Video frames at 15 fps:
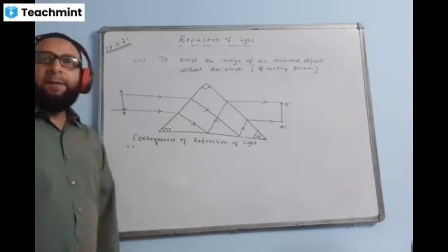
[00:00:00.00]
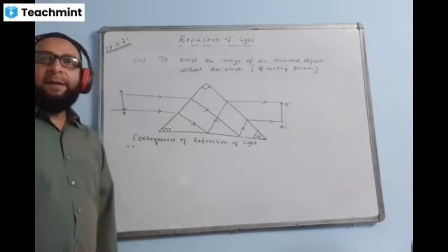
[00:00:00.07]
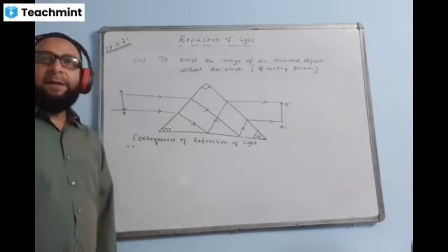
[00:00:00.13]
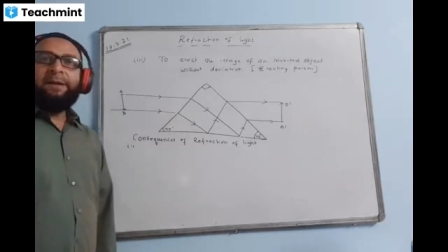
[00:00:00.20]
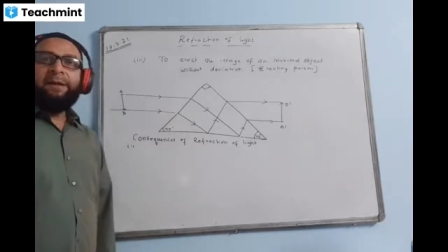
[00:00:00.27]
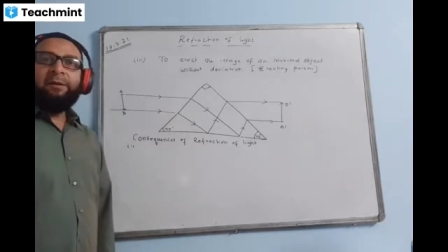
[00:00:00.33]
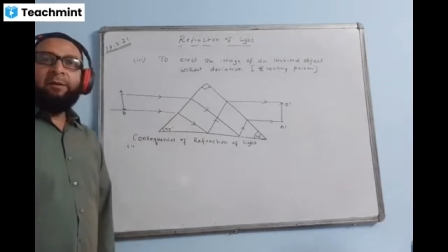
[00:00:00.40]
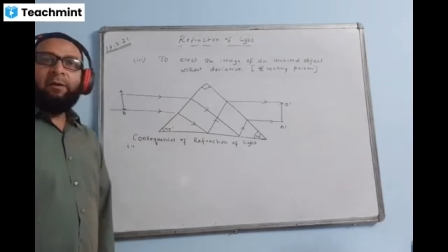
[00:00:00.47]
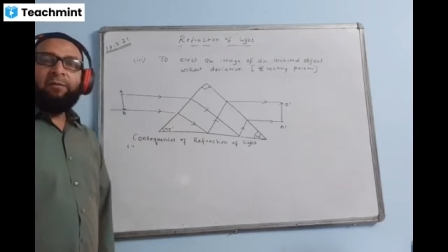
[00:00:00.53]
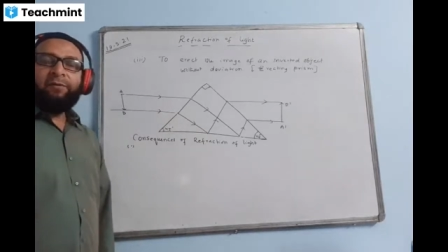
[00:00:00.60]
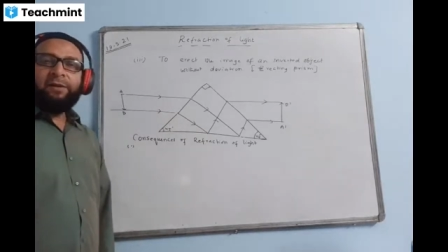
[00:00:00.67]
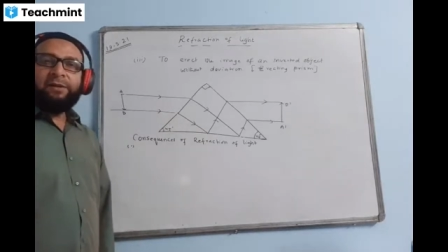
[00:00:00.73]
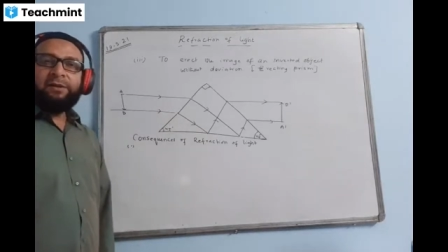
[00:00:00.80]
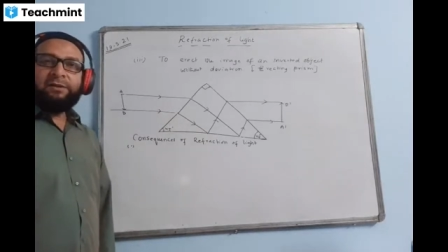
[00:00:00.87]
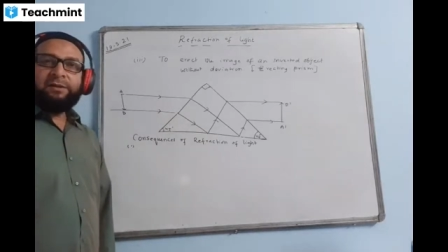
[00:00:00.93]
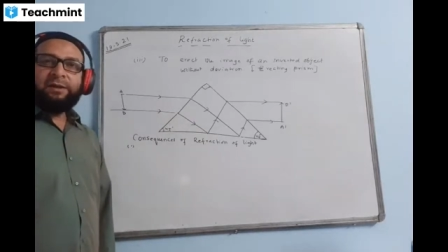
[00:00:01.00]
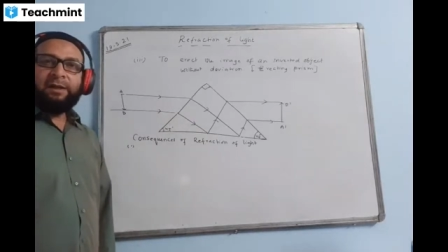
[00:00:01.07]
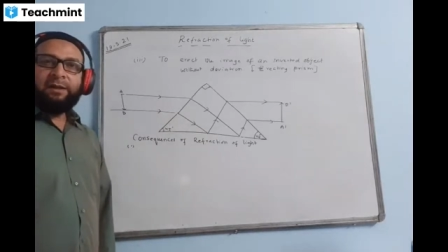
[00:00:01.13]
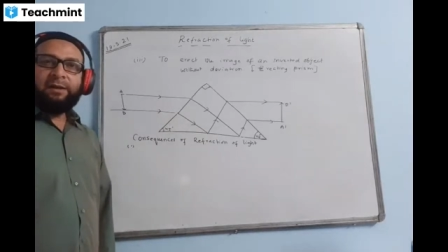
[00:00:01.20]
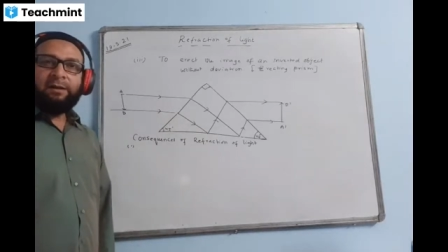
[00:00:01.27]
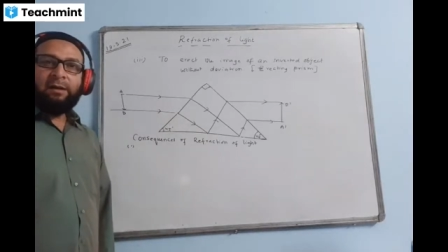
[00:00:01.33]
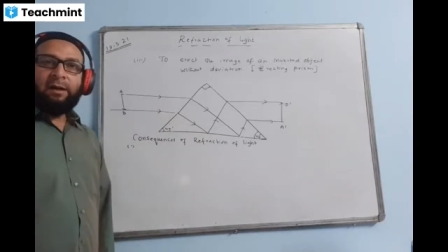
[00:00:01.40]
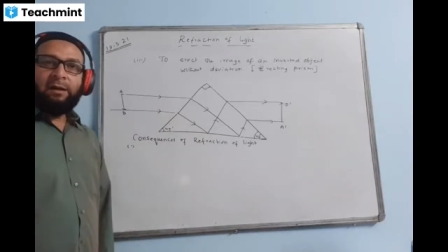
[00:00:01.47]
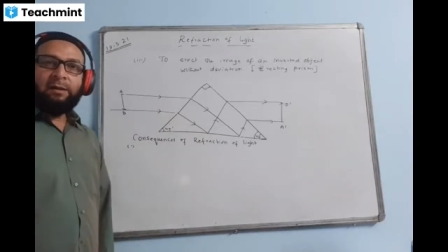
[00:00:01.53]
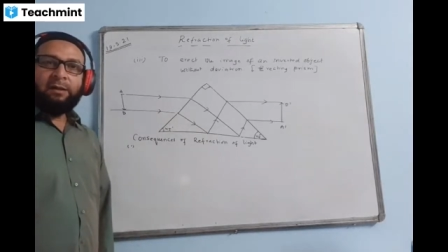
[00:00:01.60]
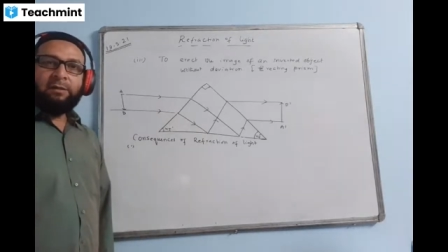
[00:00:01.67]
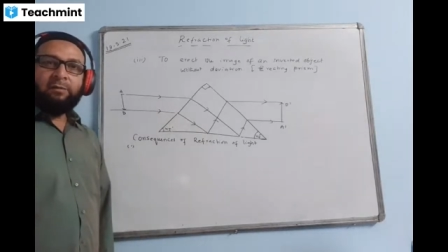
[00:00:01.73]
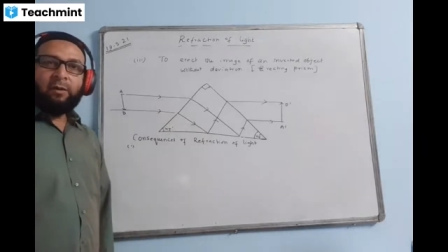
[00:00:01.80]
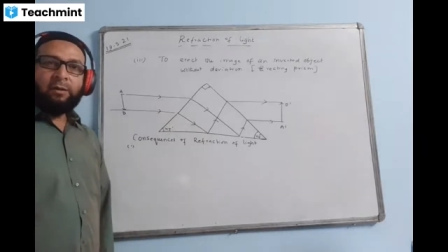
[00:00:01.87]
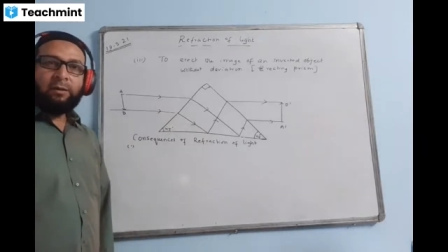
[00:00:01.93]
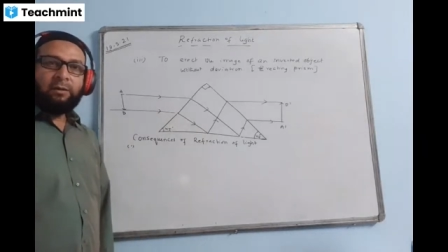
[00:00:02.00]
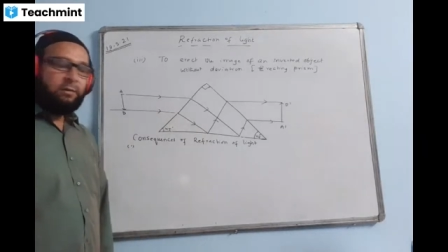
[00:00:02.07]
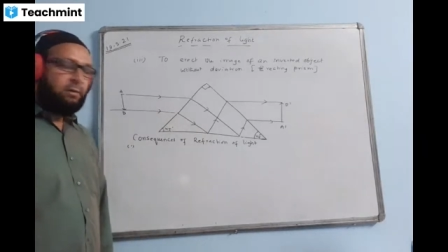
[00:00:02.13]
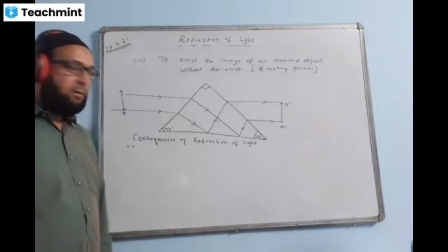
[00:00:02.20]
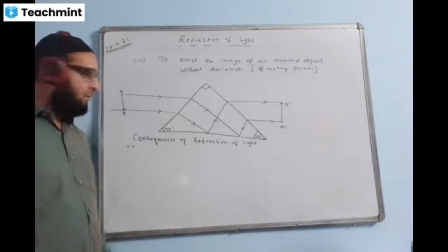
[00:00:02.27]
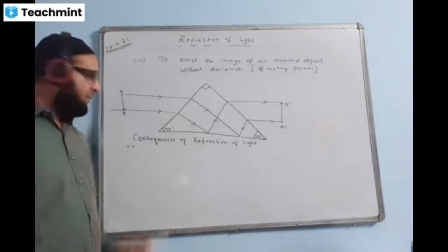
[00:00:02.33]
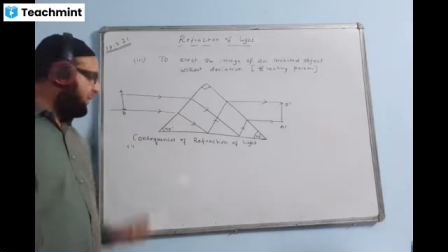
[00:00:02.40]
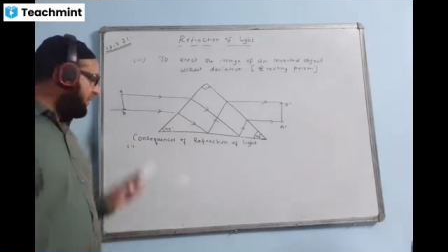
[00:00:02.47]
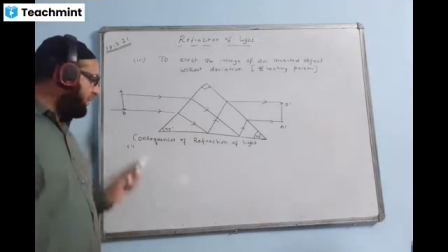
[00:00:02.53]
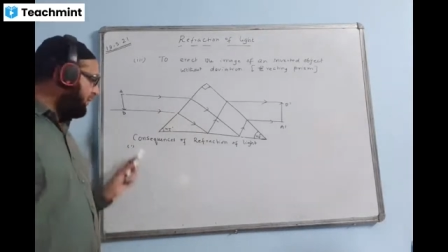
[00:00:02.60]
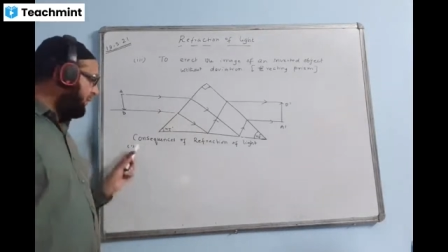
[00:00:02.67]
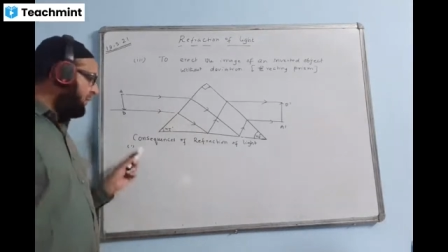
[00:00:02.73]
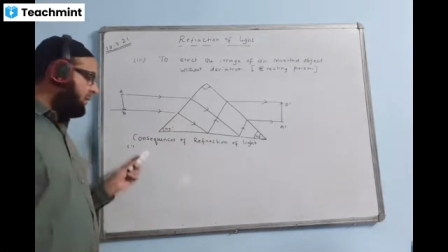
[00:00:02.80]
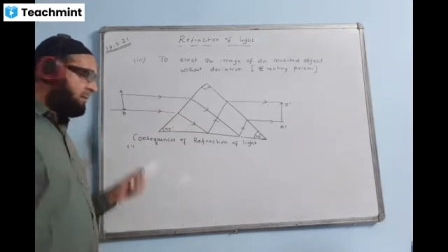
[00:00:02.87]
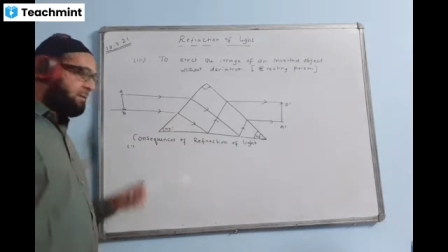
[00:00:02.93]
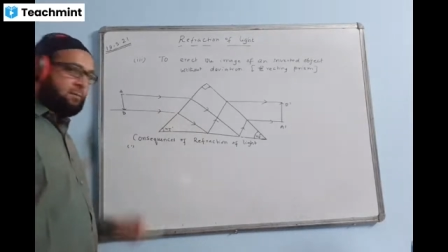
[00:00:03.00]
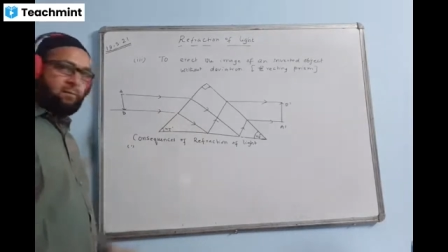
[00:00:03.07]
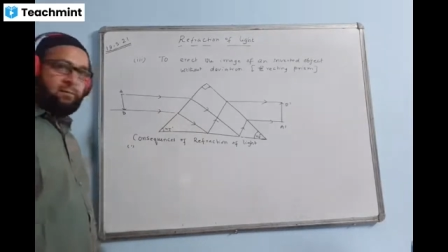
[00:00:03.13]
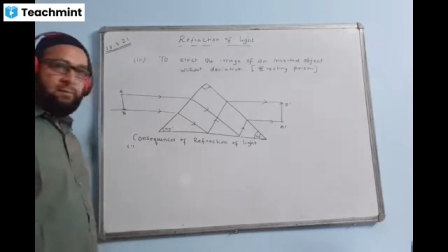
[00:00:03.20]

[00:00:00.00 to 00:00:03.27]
bending of a stick underwater. First one.